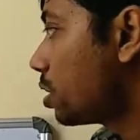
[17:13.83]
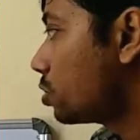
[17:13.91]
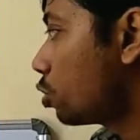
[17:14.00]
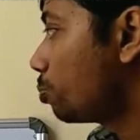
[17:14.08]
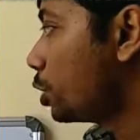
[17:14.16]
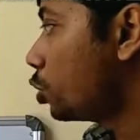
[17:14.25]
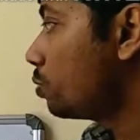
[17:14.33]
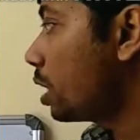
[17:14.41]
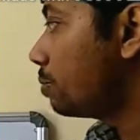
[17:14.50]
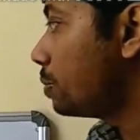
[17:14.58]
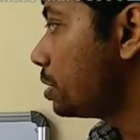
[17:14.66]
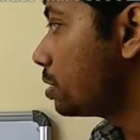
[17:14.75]
So P2
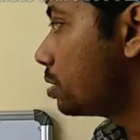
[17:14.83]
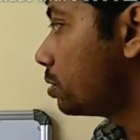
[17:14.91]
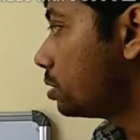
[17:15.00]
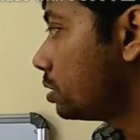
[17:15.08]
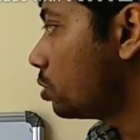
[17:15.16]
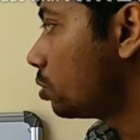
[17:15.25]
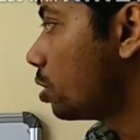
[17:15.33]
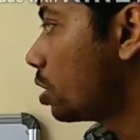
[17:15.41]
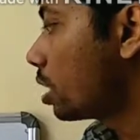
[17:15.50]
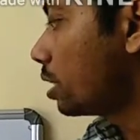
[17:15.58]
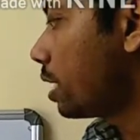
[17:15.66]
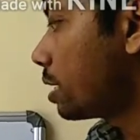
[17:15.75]
by P0,
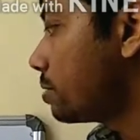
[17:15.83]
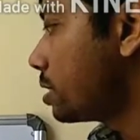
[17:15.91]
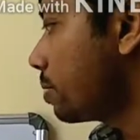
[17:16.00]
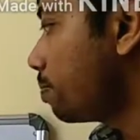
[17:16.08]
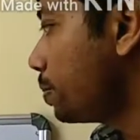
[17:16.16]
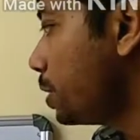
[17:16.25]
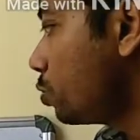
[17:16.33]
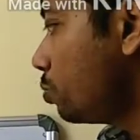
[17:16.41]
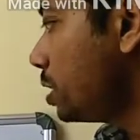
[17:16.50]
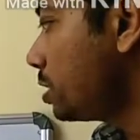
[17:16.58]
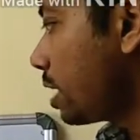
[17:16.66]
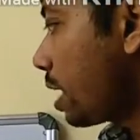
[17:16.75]
that means that P2
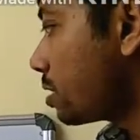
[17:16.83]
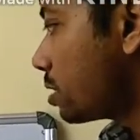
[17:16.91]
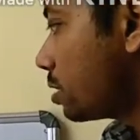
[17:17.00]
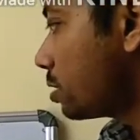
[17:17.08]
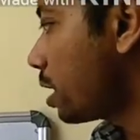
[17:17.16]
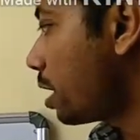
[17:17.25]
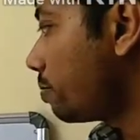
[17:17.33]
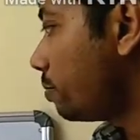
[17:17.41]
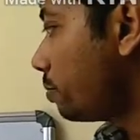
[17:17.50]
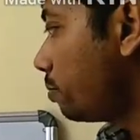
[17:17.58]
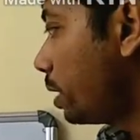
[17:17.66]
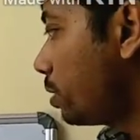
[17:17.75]
means at the
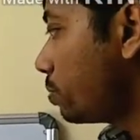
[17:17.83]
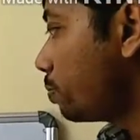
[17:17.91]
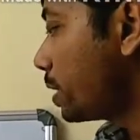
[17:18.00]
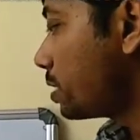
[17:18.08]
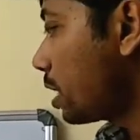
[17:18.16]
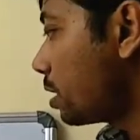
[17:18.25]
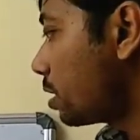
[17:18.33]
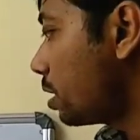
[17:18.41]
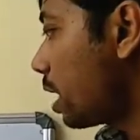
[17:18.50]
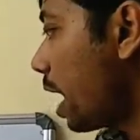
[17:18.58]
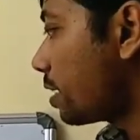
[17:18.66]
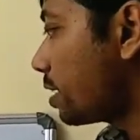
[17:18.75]
velocity pressure
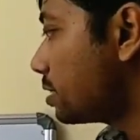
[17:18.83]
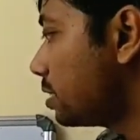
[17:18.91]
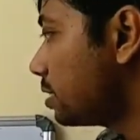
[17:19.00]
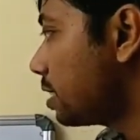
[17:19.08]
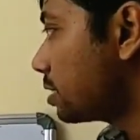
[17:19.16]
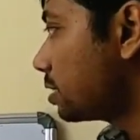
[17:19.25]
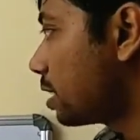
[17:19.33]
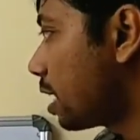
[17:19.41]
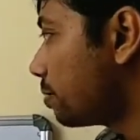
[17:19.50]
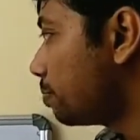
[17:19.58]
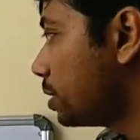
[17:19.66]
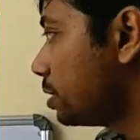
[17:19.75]
at exit section,
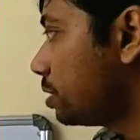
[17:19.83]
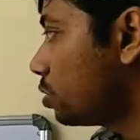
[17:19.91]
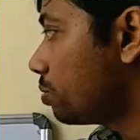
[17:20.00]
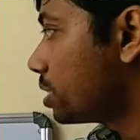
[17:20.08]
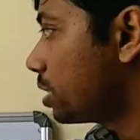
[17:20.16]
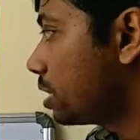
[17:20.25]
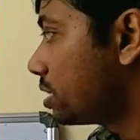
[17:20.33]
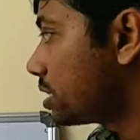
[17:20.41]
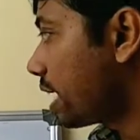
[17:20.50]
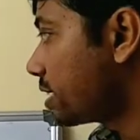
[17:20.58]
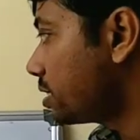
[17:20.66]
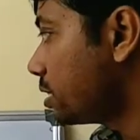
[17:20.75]
and P0 basically
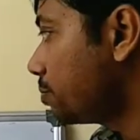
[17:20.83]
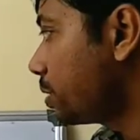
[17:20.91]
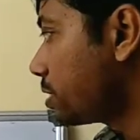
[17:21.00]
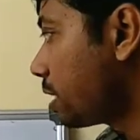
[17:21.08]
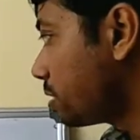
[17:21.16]
stagnation pressure.